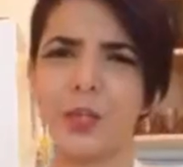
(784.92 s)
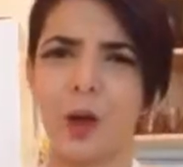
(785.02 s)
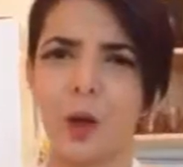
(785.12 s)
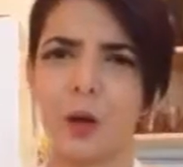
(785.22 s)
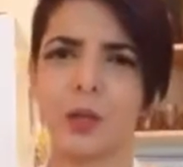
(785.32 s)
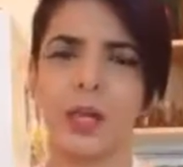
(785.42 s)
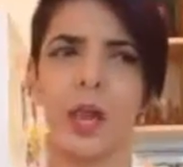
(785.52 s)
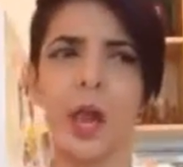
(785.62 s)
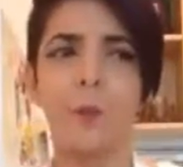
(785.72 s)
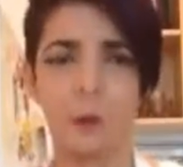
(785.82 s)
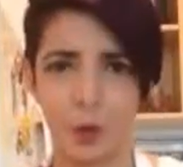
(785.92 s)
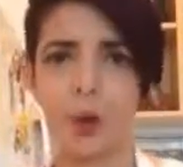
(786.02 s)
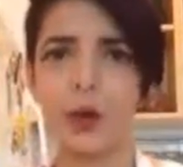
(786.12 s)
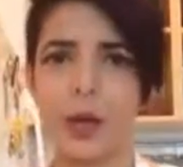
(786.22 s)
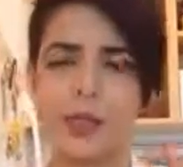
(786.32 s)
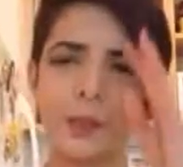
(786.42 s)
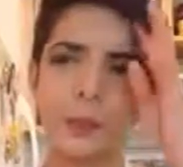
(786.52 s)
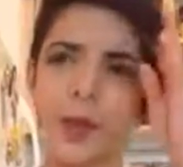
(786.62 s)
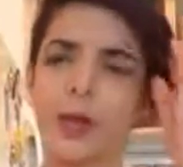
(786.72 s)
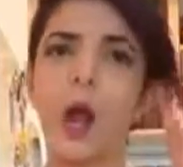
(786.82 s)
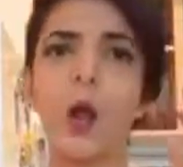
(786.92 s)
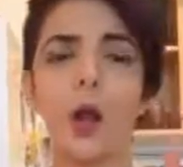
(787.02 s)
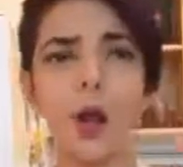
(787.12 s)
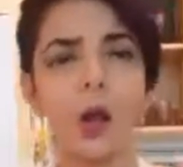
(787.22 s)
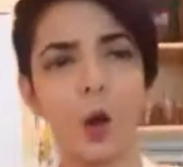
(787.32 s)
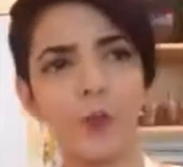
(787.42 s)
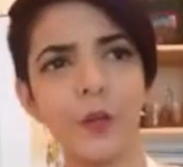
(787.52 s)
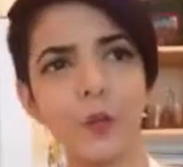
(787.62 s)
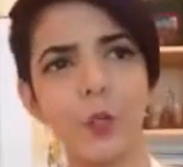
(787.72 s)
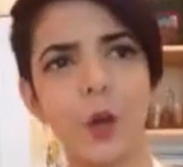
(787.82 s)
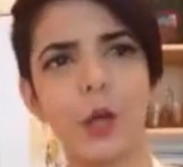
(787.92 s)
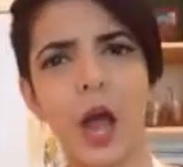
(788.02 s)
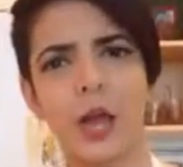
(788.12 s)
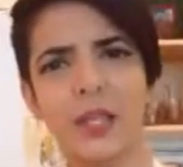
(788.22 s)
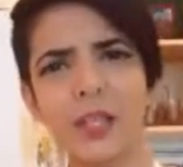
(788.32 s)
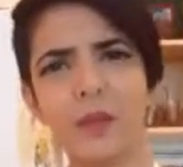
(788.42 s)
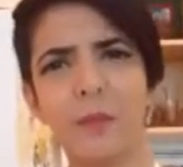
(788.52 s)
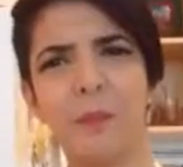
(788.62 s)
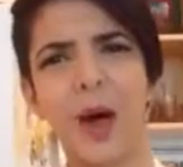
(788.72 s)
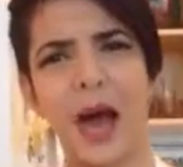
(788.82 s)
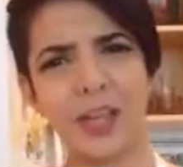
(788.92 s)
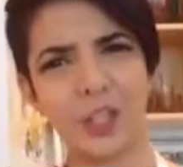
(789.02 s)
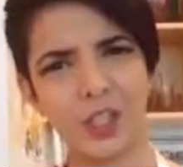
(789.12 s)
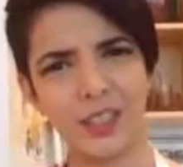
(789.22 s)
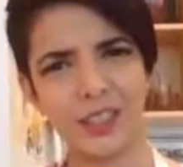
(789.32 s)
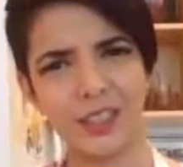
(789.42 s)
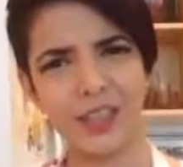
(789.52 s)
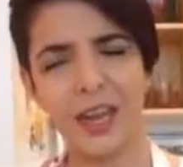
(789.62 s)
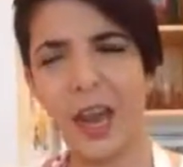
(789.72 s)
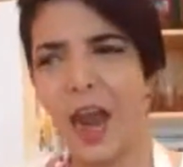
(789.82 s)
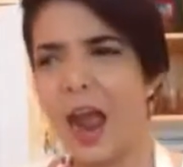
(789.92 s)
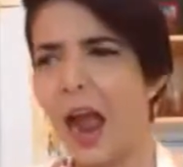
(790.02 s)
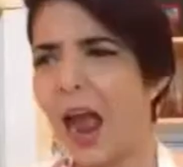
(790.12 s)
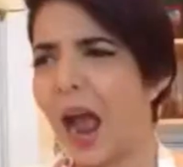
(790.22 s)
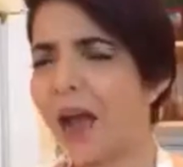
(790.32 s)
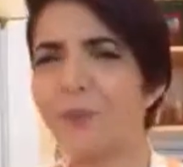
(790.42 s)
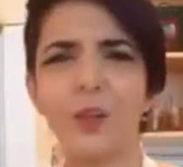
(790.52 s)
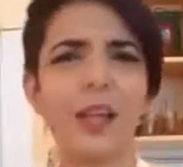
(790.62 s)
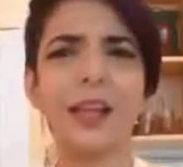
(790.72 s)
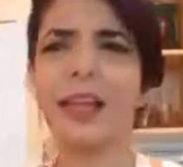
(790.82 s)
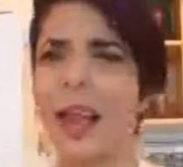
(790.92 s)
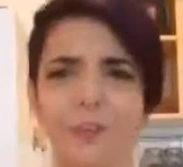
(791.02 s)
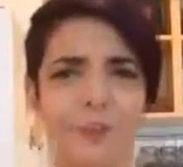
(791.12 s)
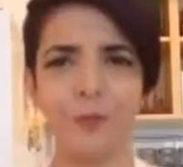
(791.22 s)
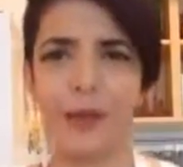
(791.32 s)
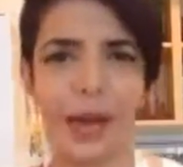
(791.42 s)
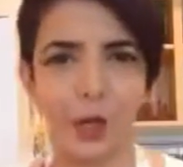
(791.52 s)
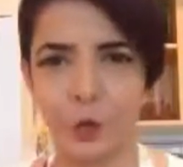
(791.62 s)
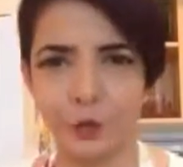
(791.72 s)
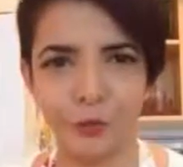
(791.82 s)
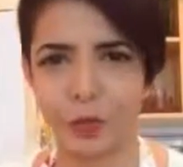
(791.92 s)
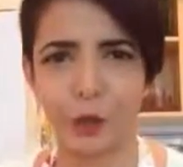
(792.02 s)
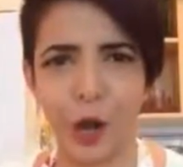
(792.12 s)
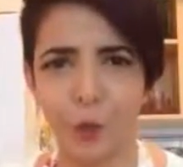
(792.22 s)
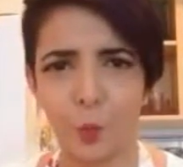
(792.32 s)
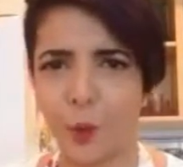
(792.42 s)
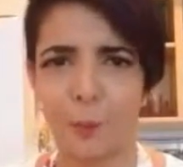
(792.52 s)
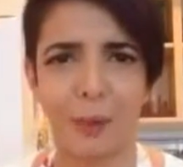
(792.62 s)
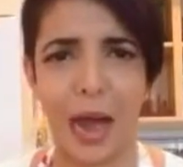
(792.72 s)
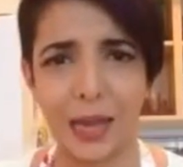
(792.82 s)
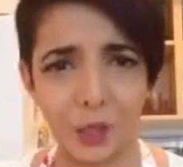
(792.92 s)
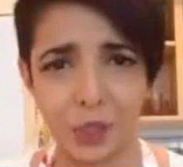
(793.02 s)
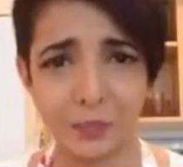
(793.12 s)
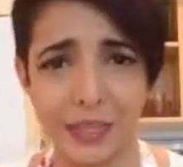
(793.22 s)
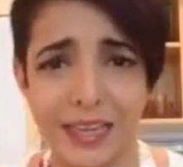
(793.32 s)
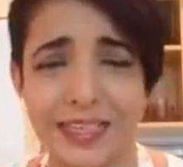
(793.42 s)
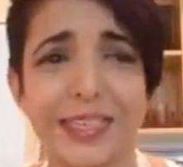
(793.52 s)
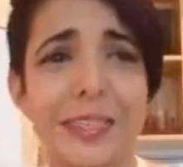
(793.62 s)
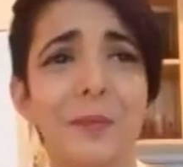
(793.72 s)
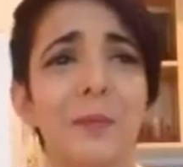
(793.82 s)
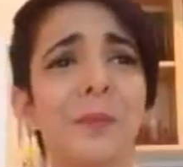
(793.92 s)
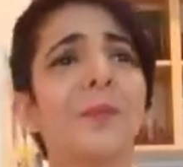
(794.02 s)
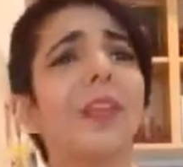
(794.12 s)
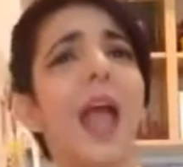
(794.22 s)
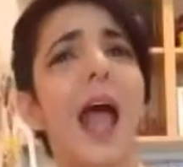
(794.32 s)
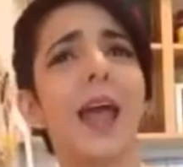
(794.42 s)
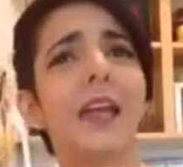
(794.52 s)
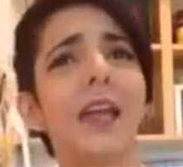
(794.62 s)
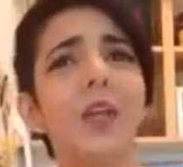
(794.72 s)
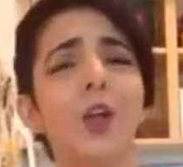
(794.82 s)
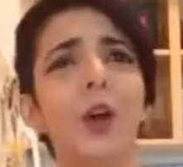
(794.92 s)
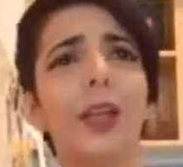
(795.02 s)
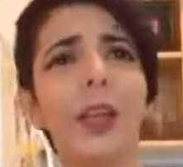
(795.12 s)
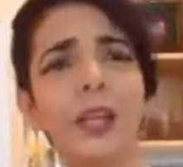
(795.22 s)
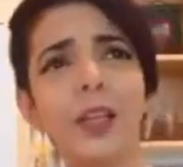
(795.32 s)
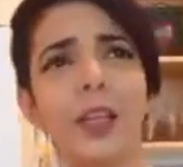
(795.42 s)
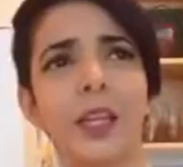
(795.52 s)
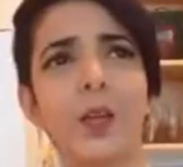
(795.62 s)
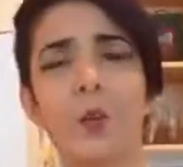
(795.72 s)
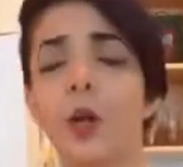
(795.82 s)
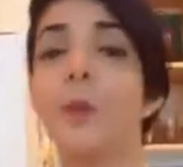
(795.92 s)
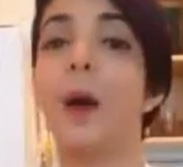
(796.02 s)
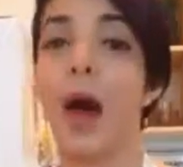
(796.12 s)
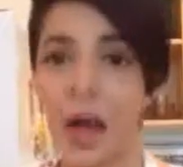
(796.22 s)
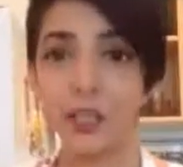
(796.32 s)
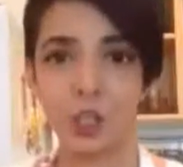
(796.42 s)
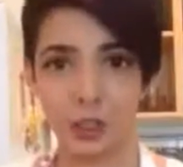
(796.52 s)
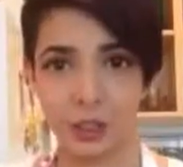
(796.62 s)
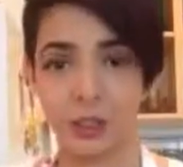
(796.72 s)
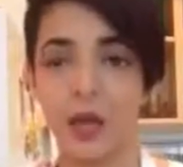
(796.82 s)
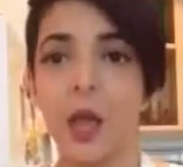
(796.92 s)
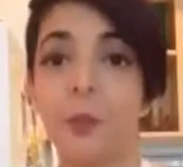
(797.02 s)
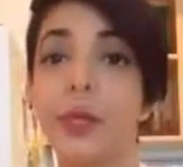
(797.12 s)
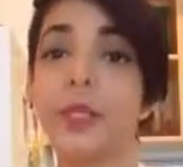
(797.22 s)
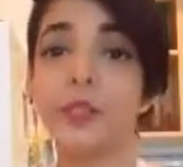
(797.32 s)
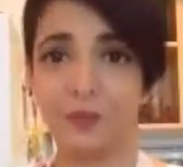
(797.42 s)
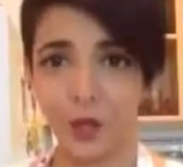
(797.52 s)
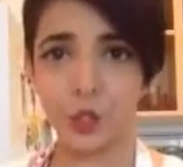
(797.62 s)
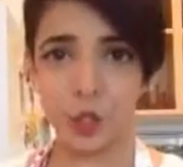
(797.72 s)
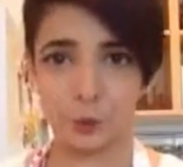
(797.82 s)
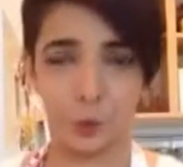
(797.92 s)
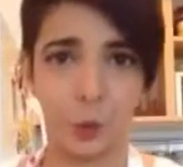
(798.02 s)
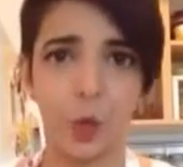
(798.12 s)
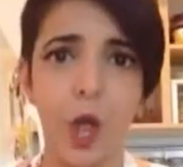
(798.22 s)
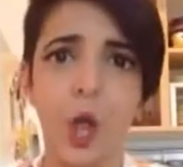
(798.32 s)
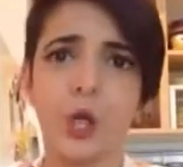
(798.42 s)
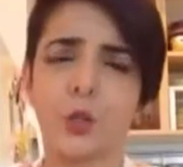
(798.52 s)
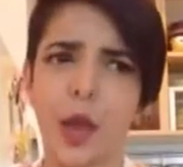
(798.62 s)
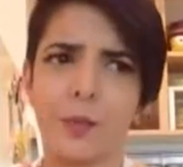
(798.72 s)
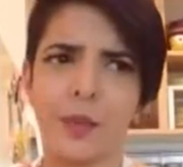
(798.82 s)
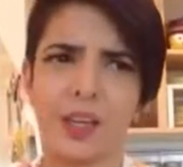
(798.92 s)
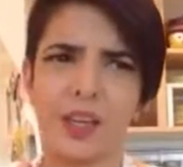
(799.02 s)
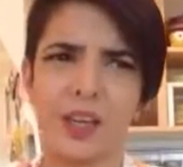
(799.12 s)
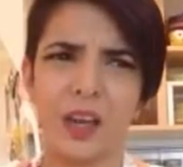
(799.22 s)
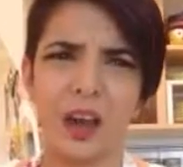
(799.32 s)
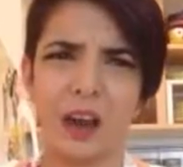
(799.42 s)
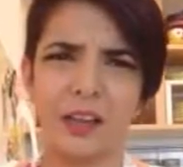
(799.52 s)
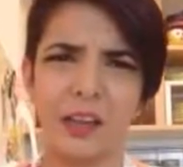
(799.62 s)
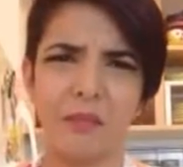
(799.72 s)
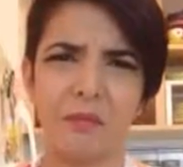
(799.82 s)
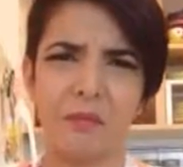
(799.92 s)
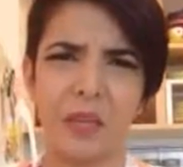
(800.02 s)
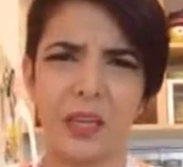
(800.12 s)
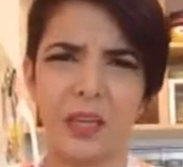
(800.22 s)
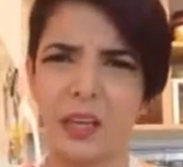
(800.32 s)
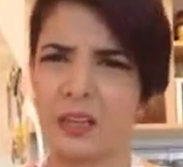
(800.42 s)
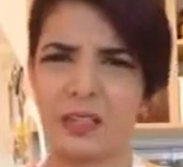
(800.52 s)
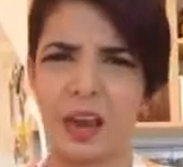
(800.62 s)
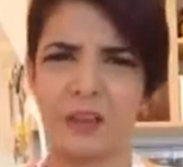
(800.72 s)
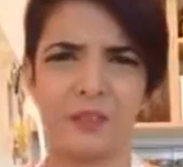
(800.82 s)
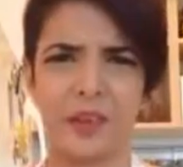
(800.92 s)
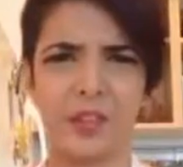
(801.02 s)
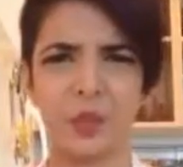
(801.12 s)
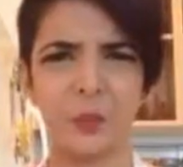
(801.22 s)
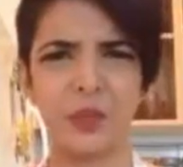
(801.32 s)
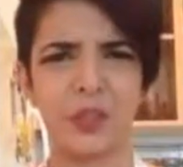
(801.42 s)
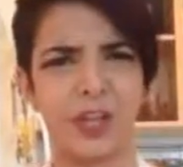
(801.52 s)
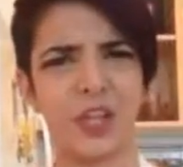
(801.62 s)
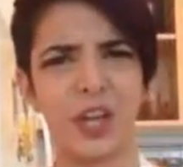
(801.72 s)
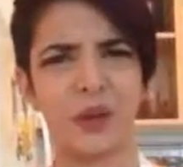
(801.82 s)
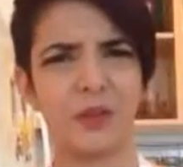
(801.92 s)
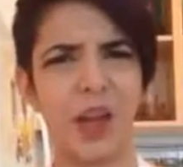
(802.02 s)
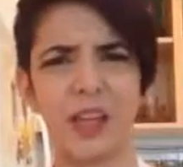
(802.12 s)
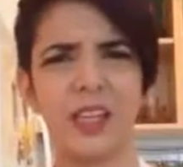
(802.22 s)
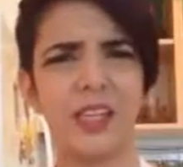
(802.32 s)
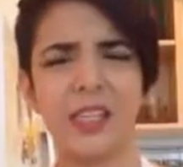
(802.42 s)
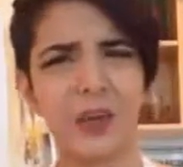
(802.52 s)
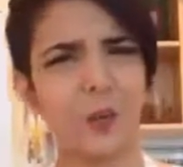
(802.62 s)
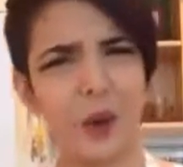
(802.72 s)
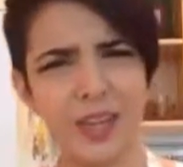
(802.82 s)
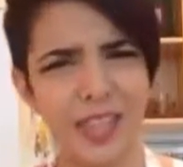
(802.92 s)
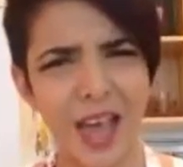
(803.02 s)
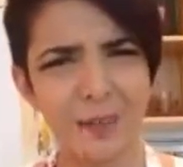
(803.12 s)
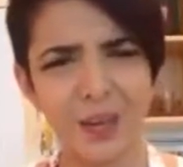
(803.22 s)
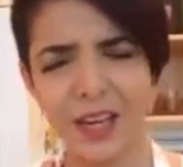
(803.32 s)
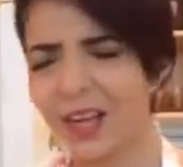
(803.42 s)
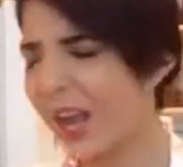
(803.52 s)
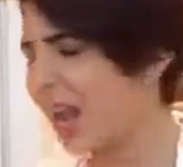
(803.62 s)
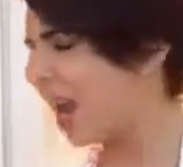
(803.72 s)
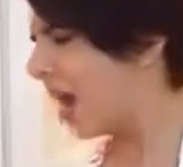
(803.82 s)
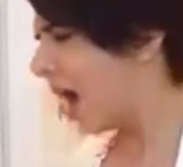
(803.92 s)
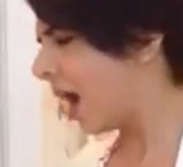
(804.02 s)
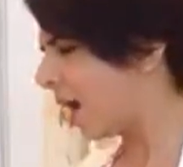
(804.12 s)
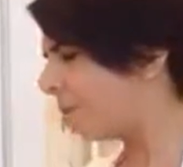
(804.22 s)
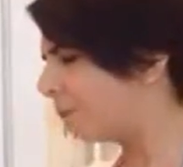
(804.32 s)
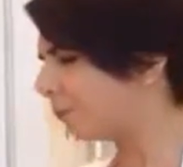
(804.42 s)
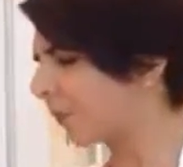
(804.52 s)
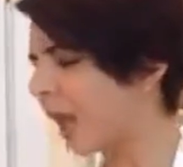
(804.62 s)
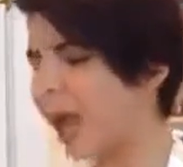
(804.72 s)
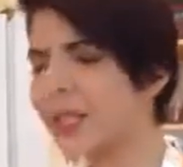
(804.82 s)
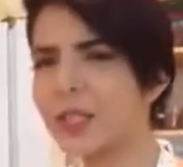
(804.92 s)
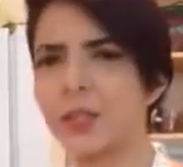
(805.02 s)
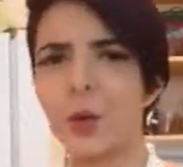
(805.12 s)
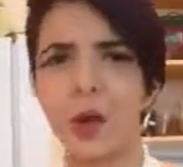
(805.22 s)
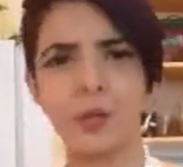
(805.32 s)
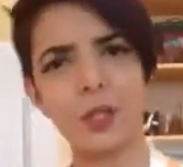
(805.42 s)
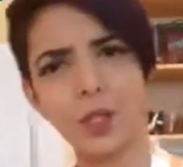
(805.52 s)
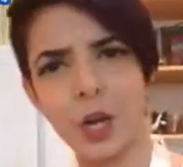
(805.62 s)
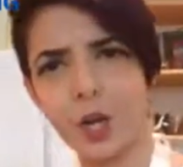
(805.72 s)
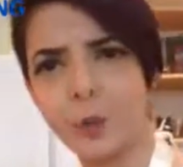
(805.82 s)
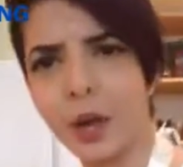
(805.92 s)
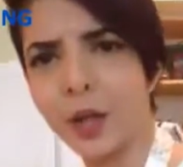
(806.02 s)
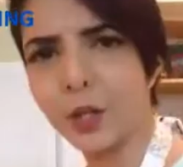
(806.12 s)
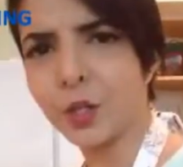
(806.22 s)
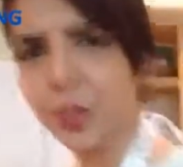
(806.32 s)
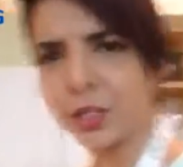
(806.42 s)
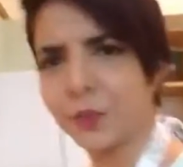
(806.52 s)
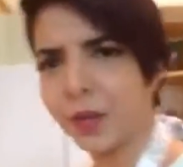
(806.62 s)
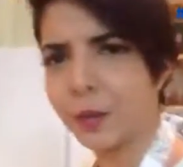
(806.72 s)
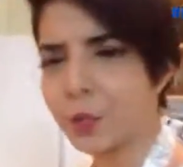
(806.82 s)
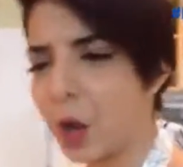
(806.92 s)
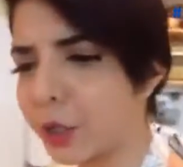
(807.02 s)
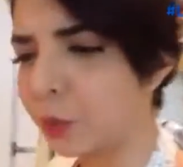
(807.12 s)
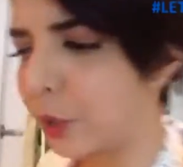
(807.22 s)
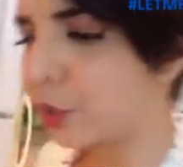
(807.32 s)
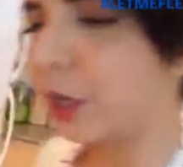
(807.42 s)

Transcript: called pakoras, but often it was called onion bhaji. And for the life of me, I couldn't figure out what bhaji means. And you know, in Hindi, the word bhaji means vegetable. So I'm thinking, are they making an entire vegetable dish out of onions? Like, what is happening? Um, and so I'm gonna check on my onions here because I feel like I'm talking too much